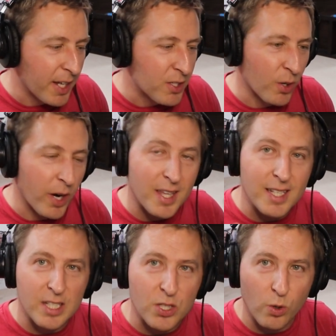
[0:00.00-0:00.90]
And so I
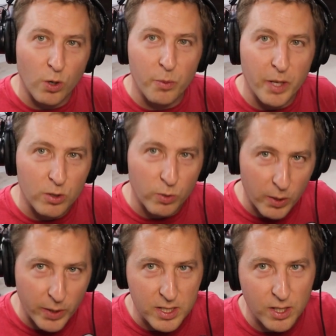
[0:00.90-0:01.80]
think Discord would be a
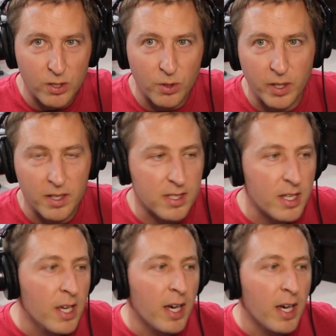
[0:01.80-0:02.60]
great way to do this.